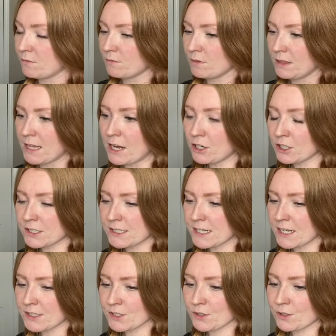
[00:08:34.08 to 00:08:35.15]
letter
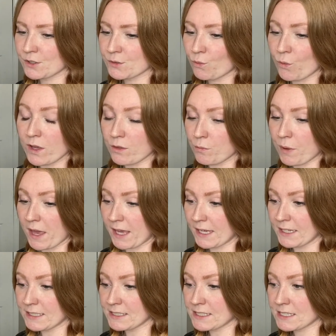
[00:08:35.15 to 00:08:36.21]
stencils with
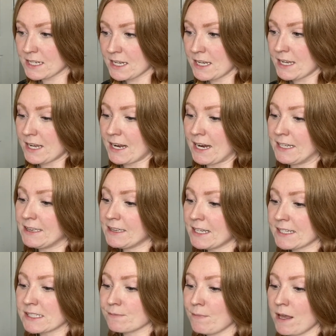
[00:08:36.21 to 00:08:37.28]
paint
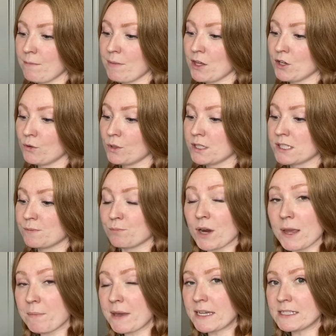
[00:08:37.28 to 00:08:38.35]
unless maybe you were spray
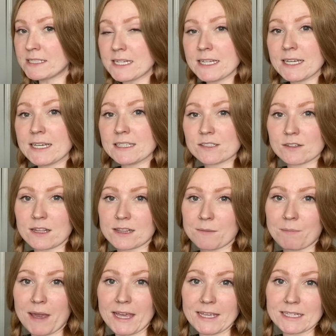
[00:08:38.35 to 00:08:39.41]
painting it so that the
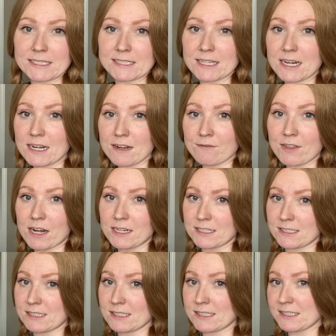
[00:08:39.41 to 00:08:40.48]
paint is thin enough that it
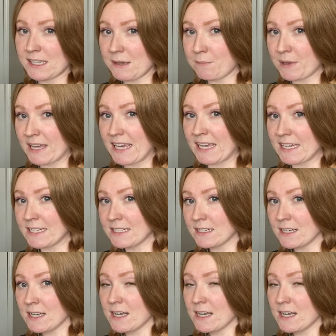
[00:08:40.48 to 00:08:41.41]
doesn't seep in